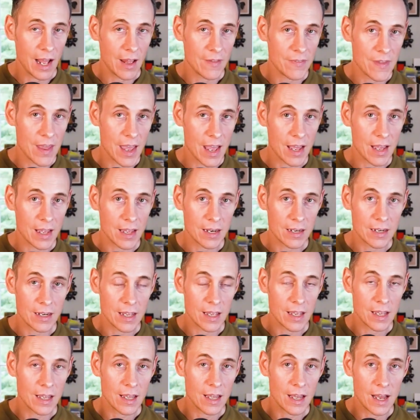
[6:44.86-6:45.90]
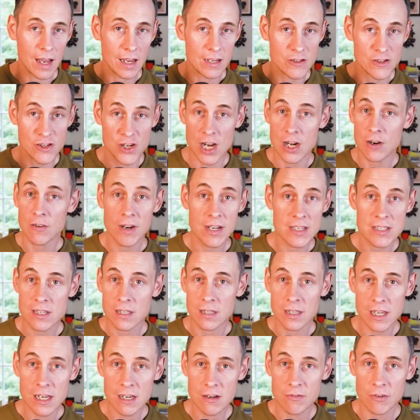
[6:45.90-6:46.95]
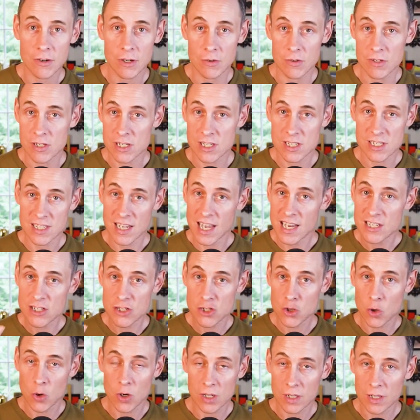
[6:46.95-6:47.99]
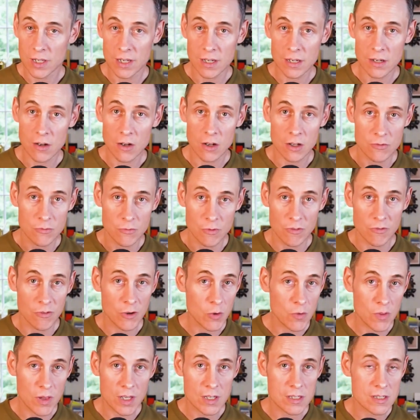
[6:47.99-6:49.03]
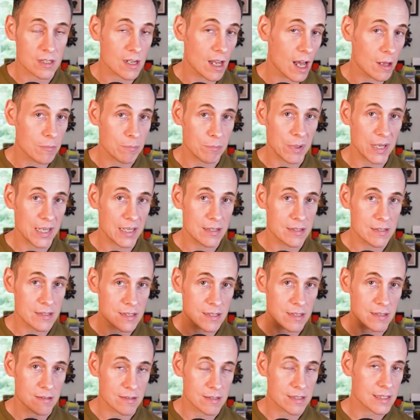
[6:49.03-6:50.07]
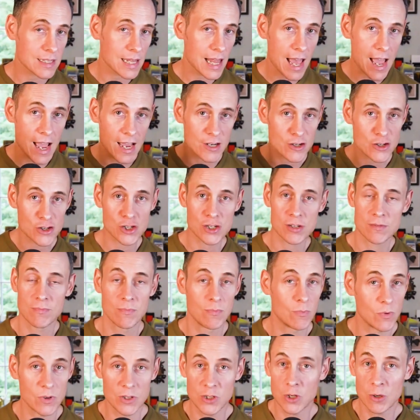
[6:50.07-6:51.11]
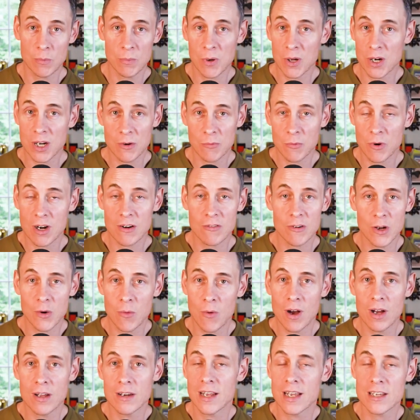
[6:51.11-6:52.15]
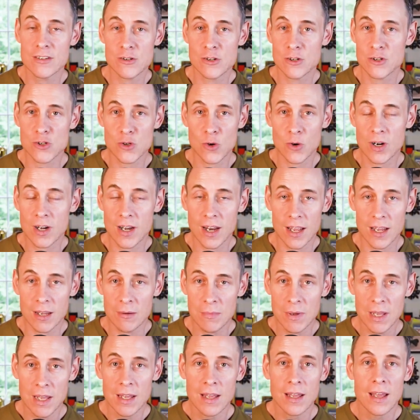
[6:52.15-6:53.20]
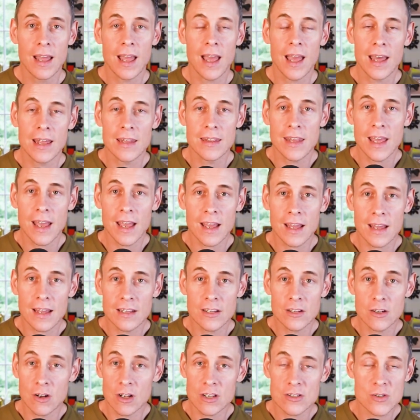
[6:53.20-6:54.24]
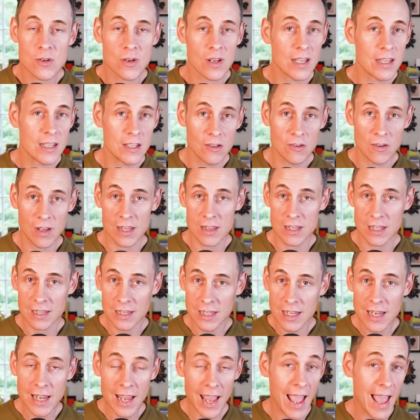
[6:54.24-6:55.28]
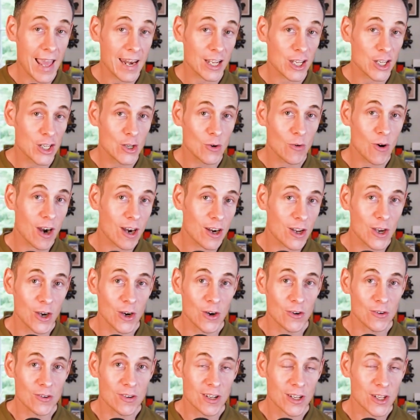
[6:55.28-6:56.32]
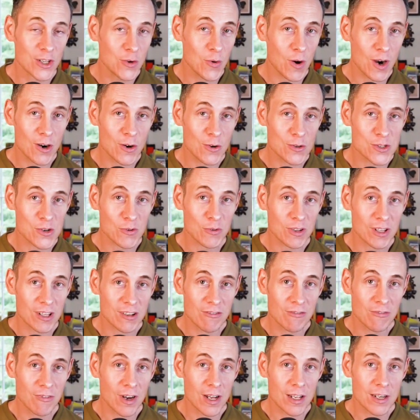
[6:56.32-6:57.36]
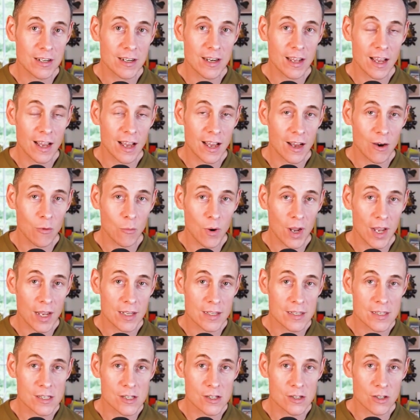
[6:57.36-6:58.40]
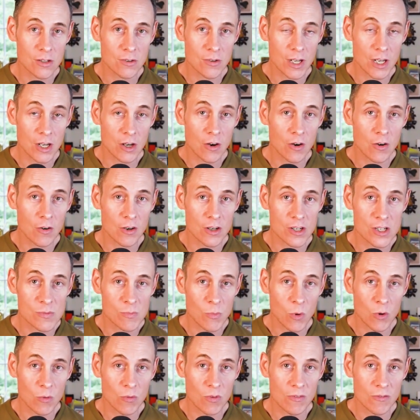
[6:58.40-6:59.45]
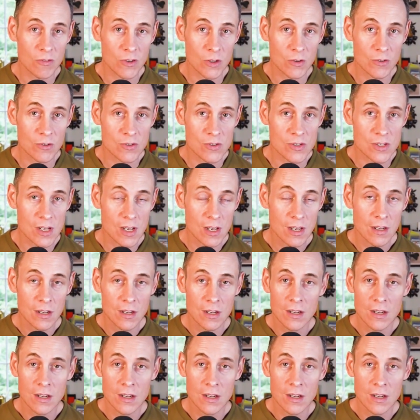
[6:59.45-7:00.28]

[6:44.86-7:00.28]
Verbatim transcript: and then uh, generates a link for you. Is this nice short link called reviewthis.biz slash, you can put in whatever you want as your short name. And then you also get, you'll get the link and a QR code. QR code's a really fun uh, way to encourage more reviews